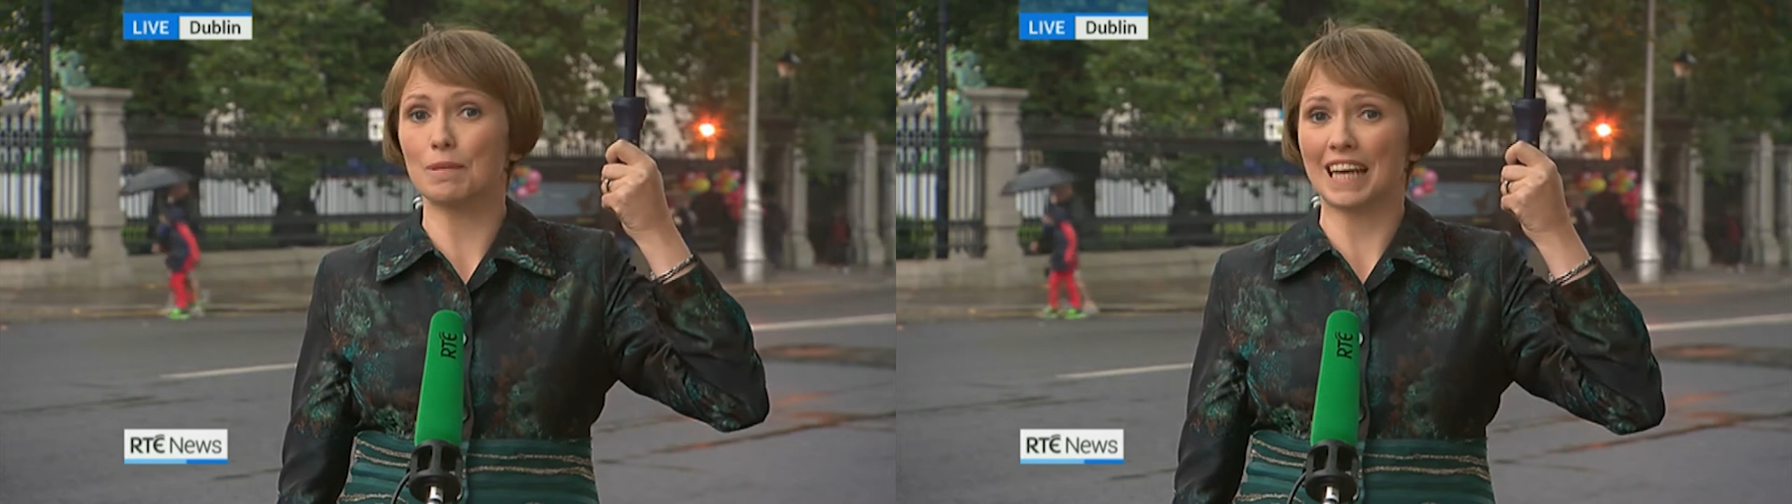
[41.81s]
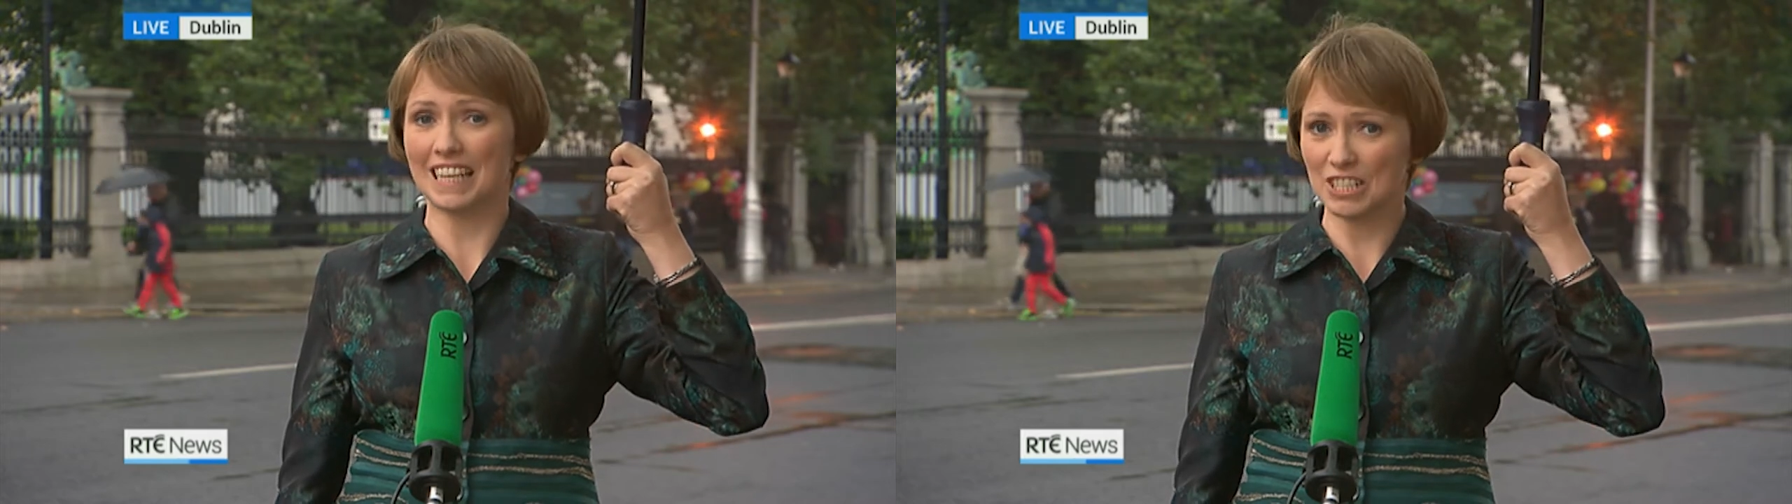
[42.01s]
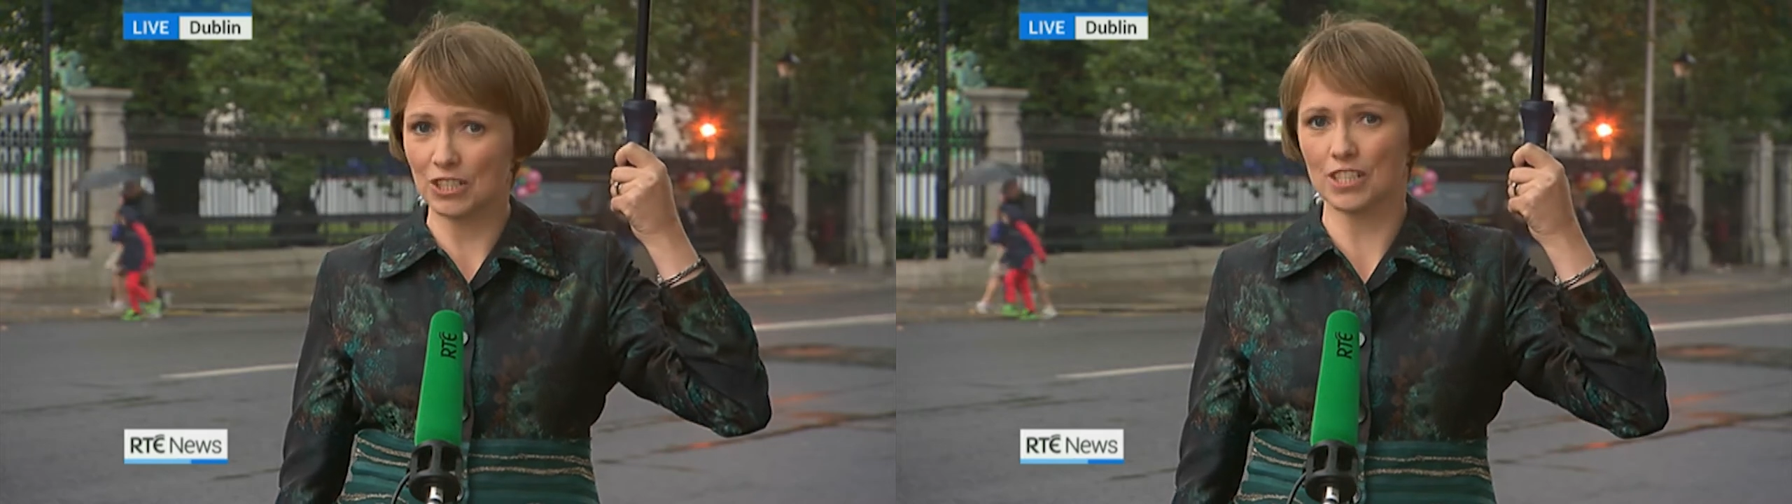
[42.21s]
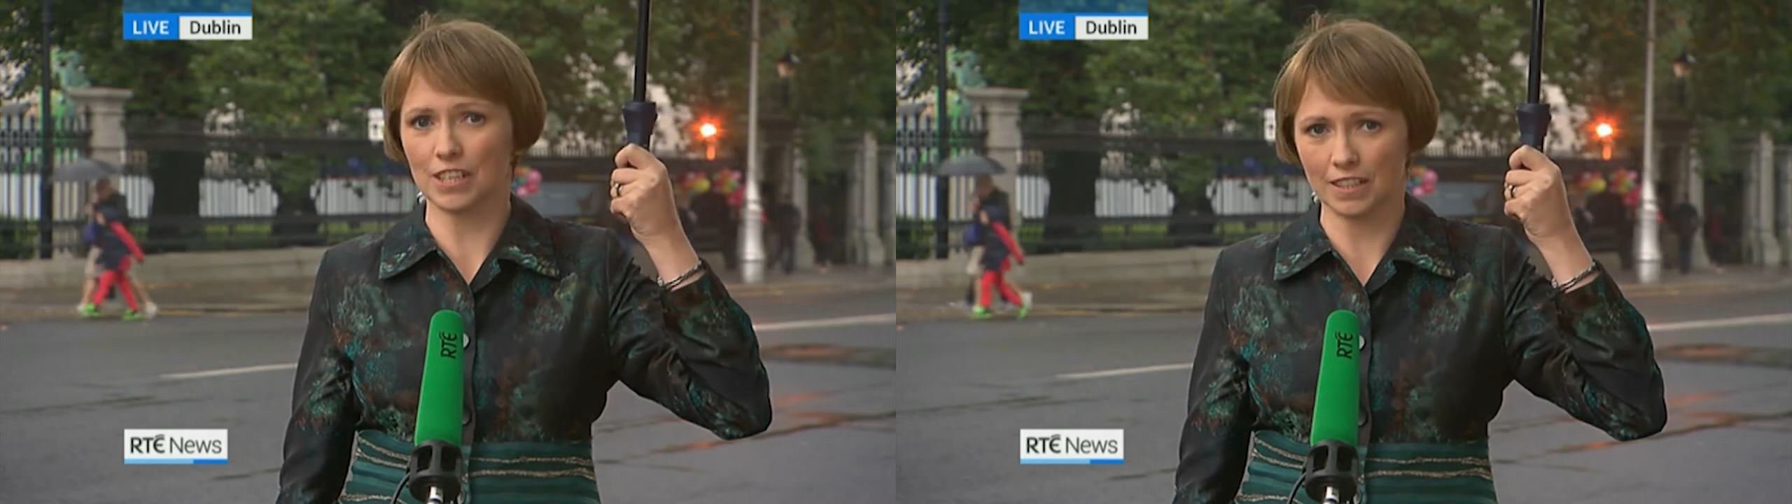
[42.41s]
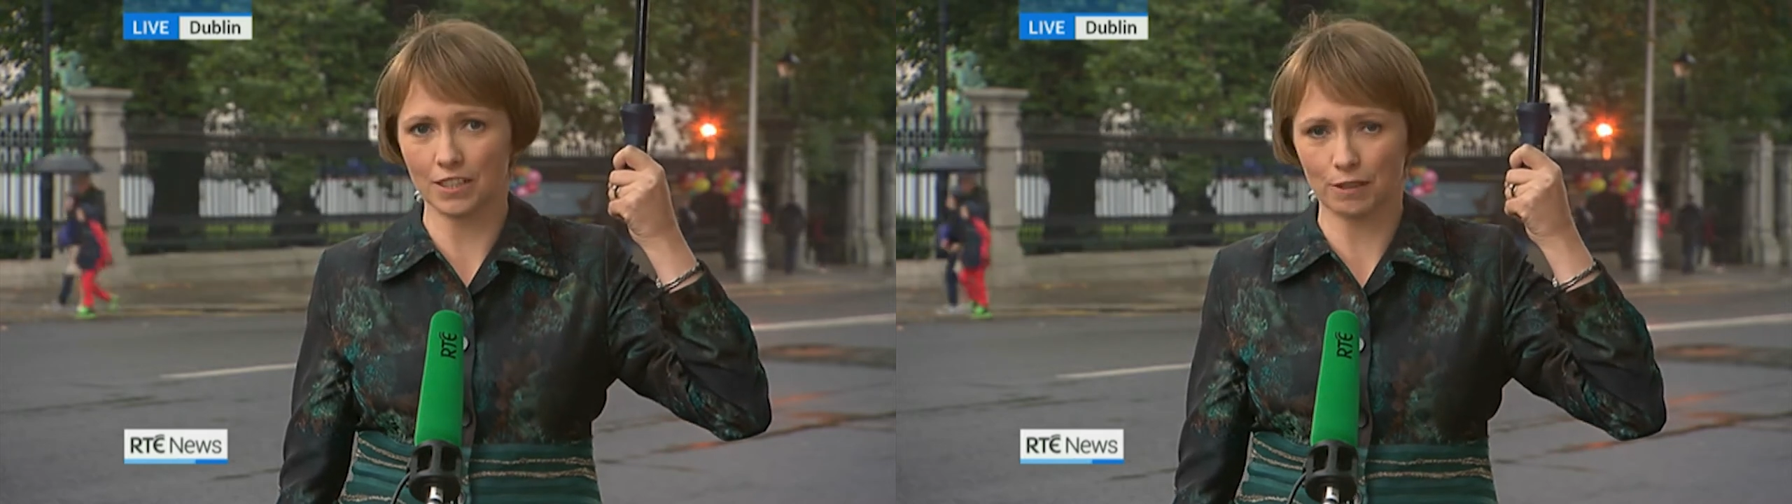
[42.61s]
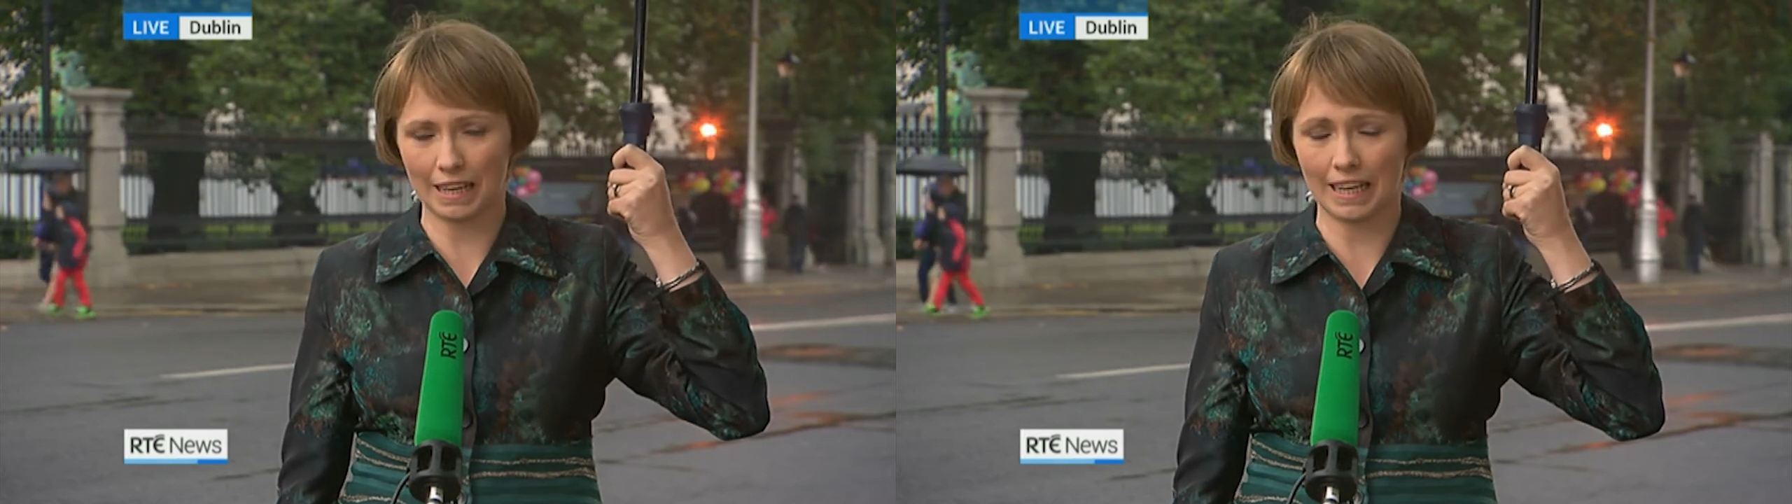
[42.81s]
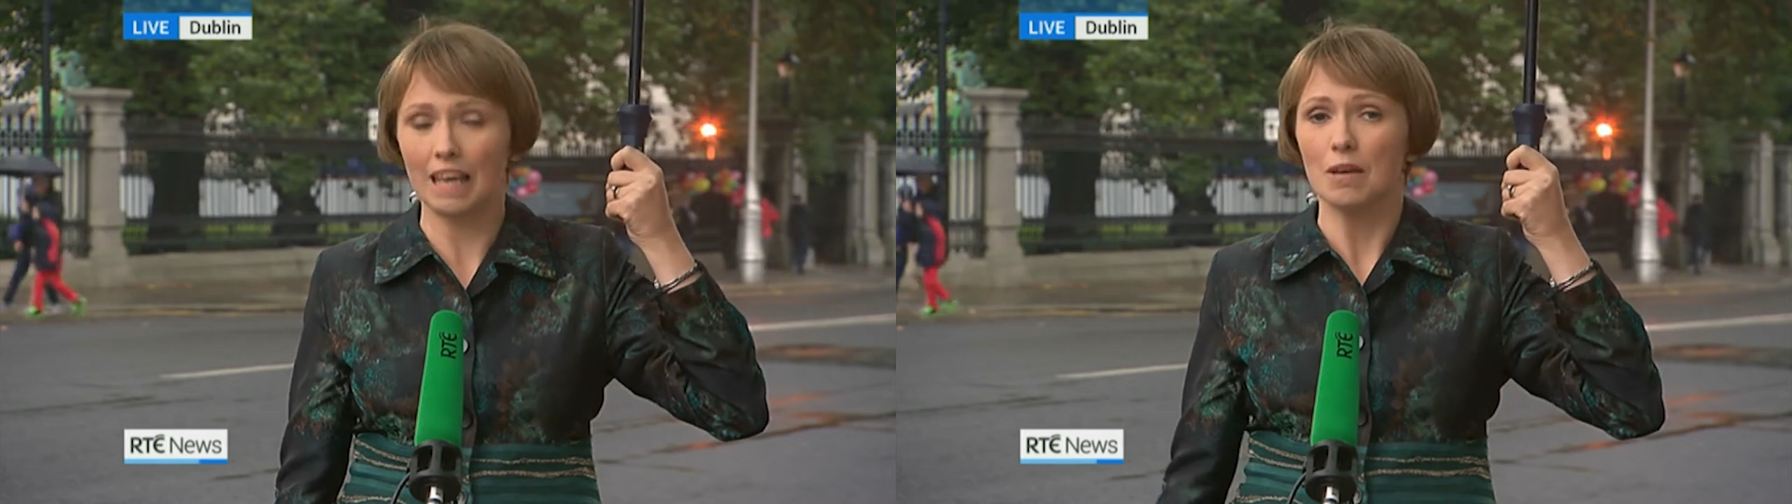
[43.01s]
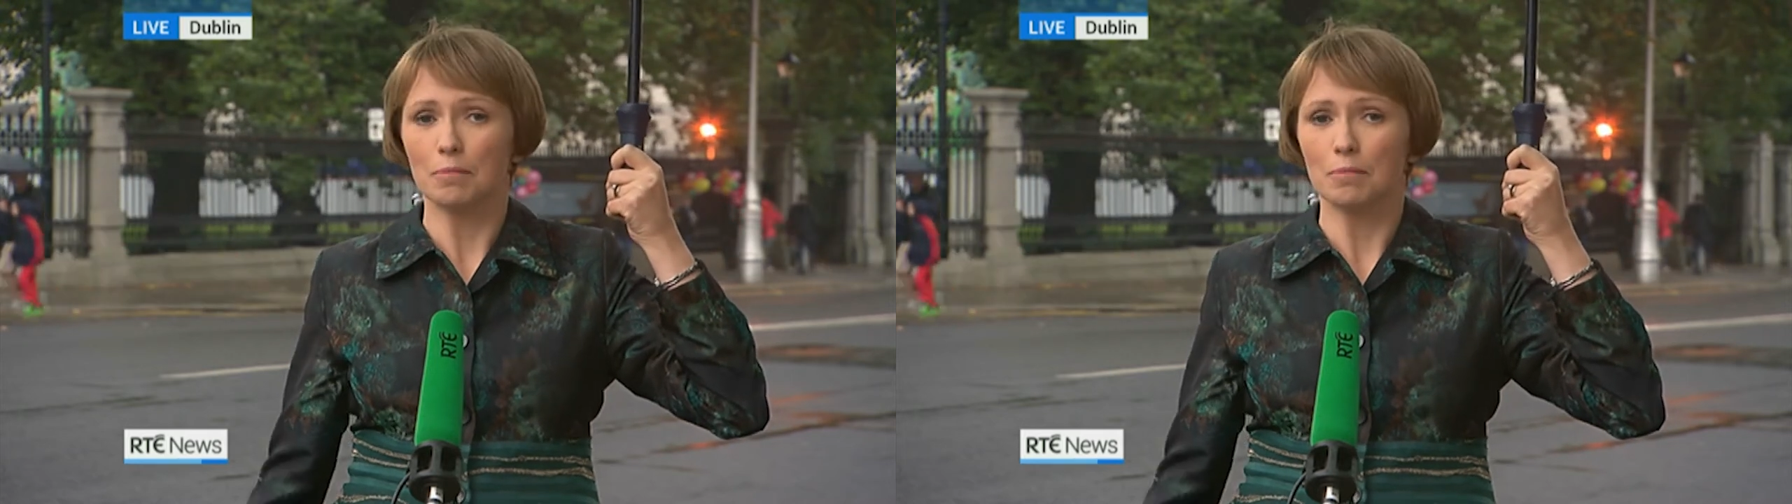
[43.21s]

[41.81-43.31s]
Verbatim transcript: It has just started raining,